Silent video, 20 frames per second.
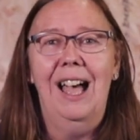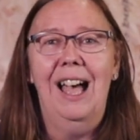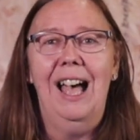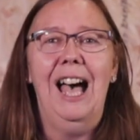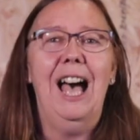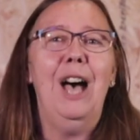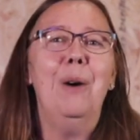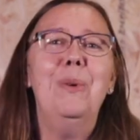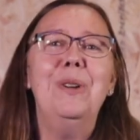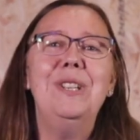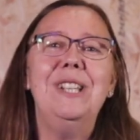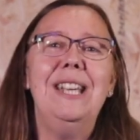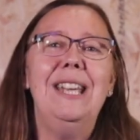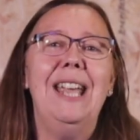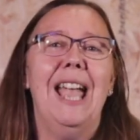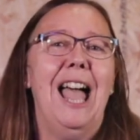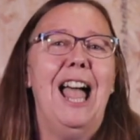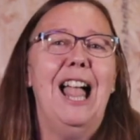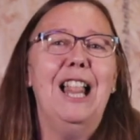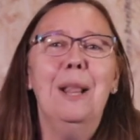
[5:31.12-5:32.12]
How would he
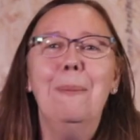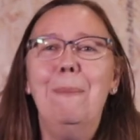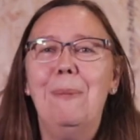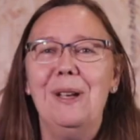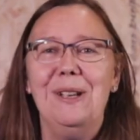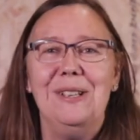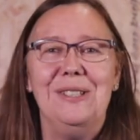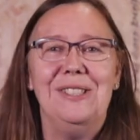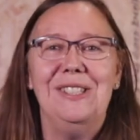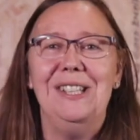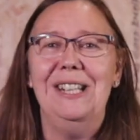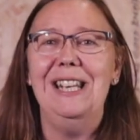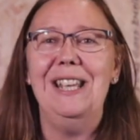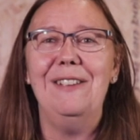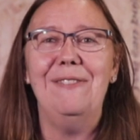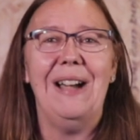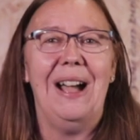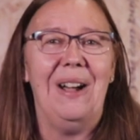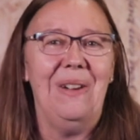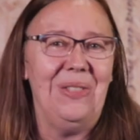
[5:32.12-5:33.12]
help us to
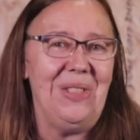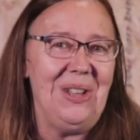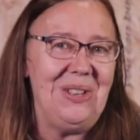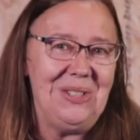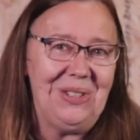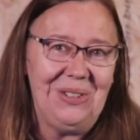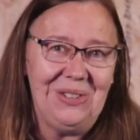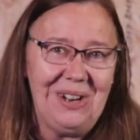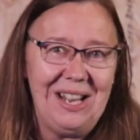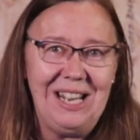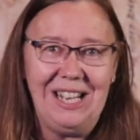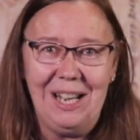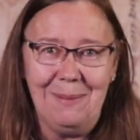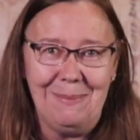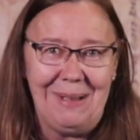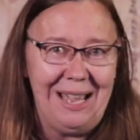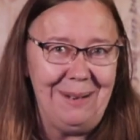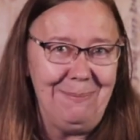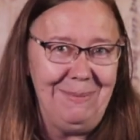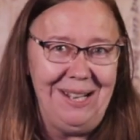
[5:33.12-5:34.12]
live out those great
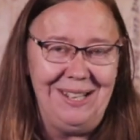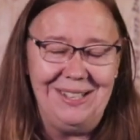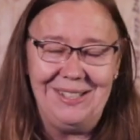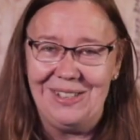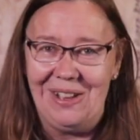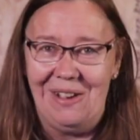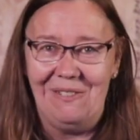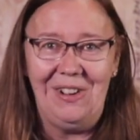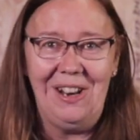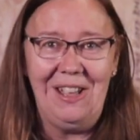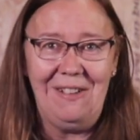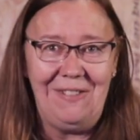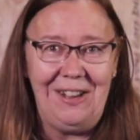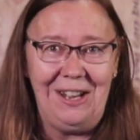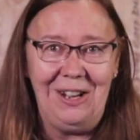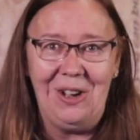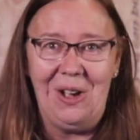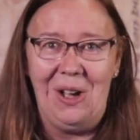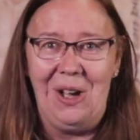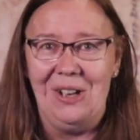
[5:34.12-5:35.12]
commandments of
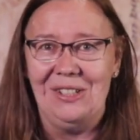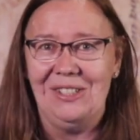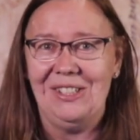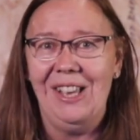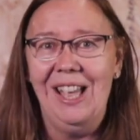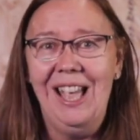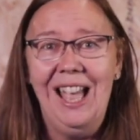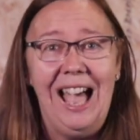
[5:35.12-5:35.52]
loving God